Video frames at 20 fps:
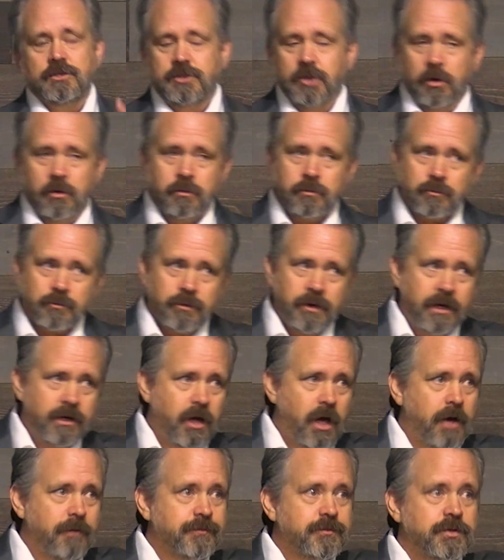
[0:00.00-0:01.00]
Don't
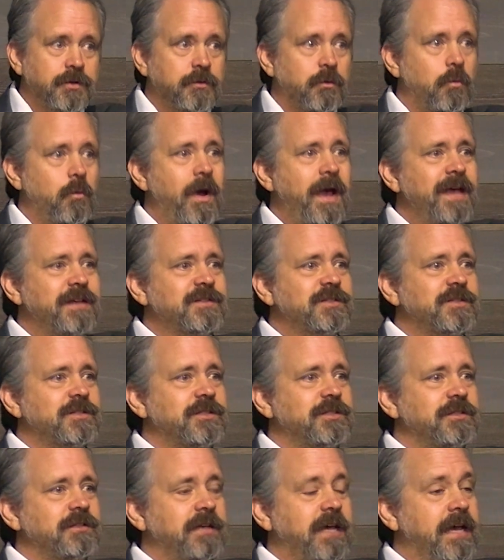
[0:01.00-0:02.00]
run off to the
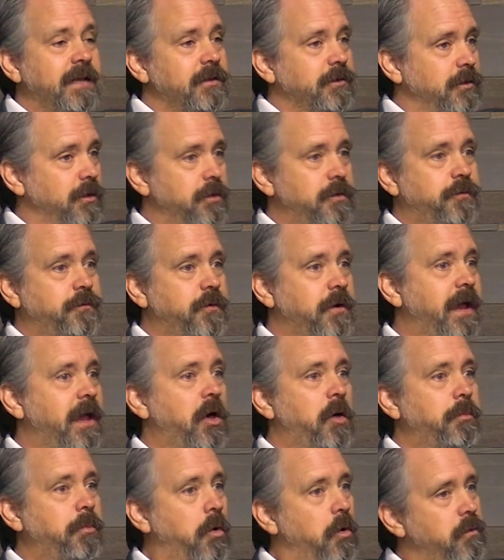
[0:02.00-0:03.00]
west and look for
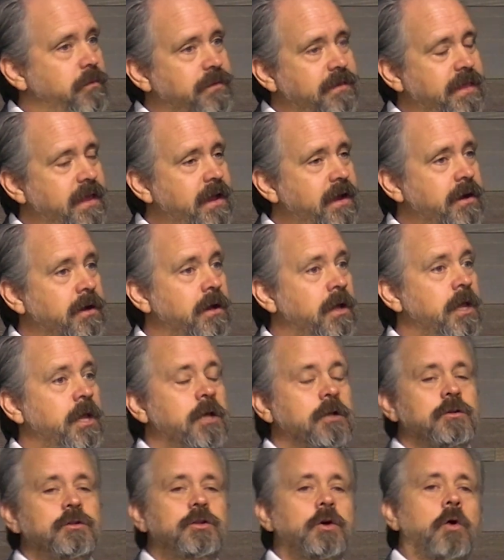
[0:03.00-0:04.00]
help over there.
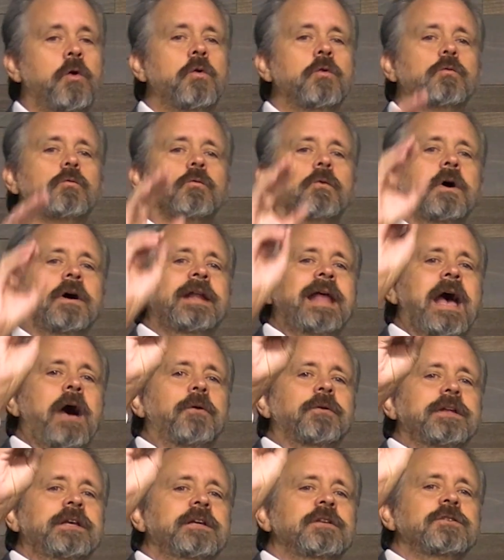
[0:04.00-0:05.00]
Don't run
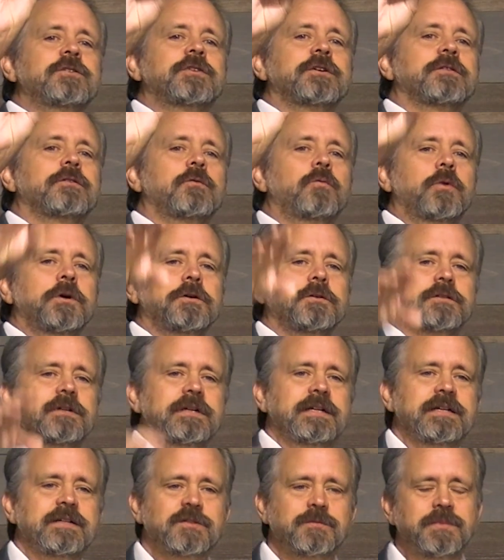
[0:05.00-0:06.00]
out into the
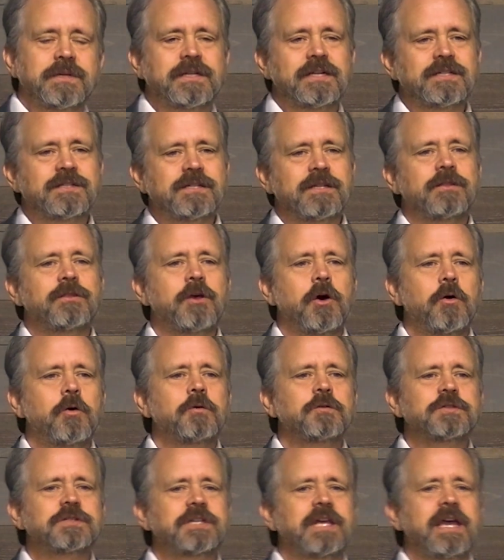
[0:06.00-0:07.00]
wilderness because in
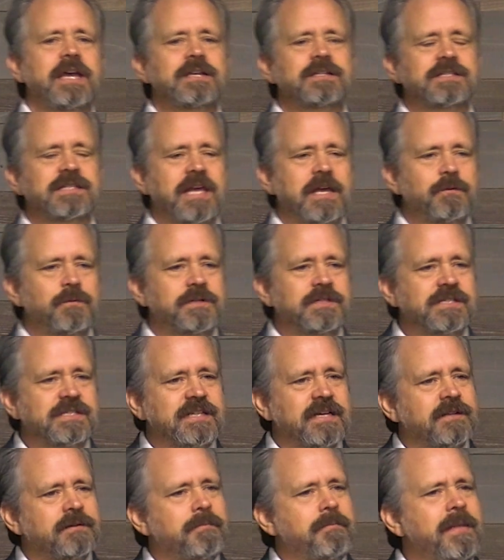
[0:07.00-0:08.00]
those days they would
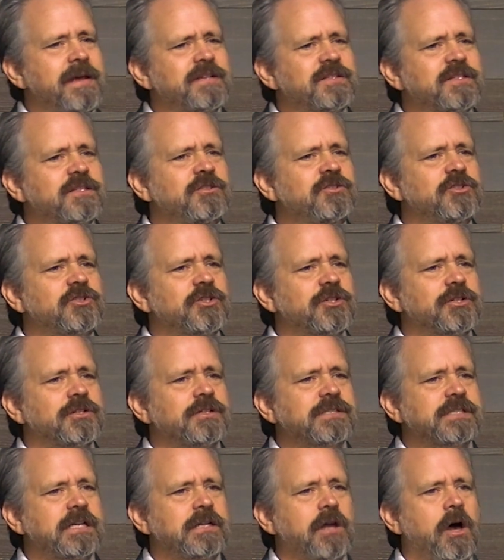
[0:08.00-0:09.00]
send
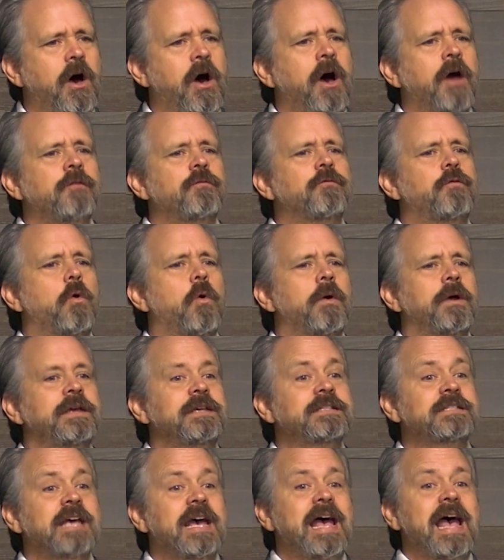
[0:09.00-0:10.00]
messengers and
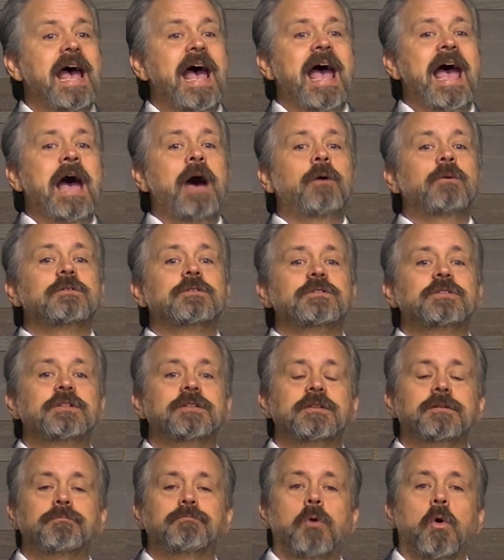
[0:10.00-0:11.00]
envoys out
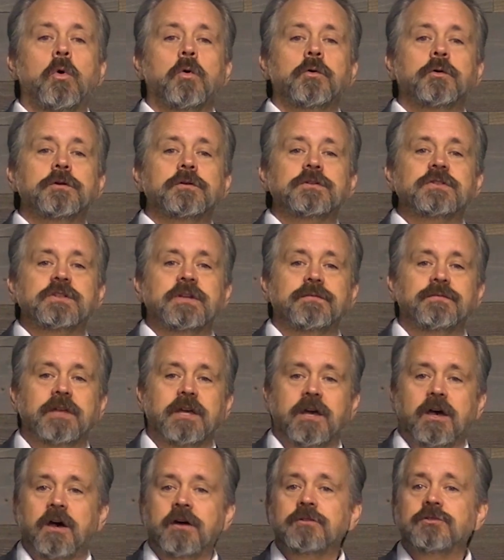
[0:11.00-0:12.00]
to the borders of
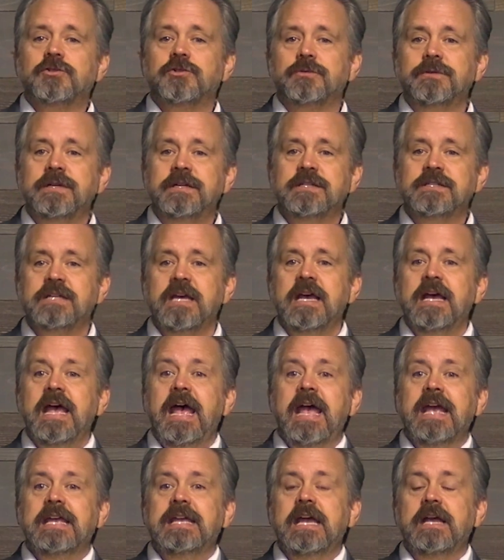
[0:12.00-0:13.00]
the countries
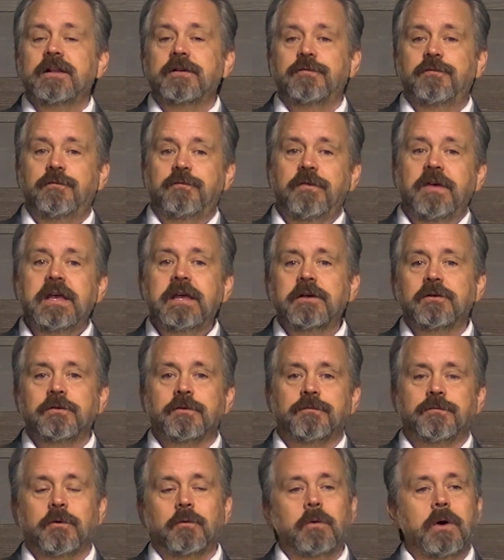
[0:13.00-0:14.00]
and get a
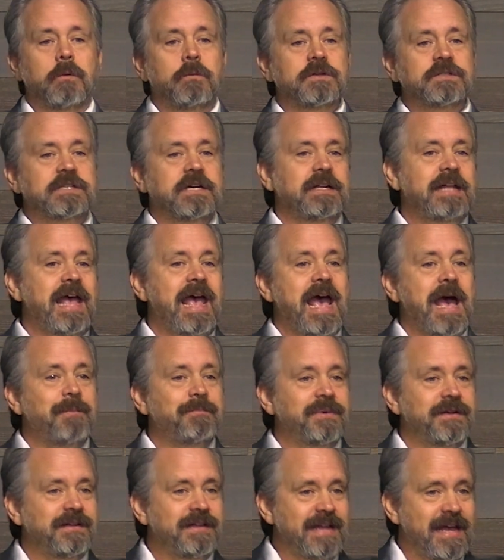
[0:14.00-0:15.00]
feel for what was going to
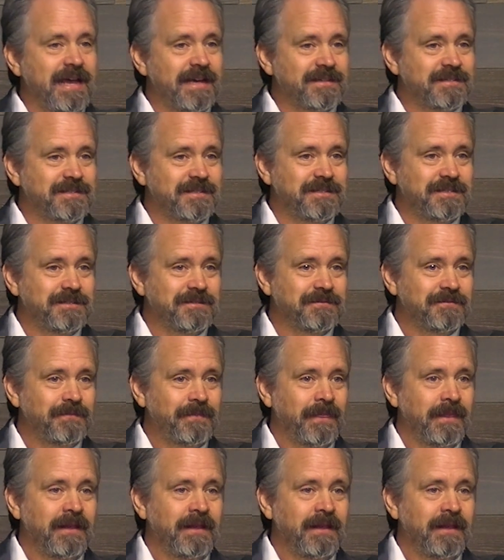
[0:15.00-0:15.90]
happen next.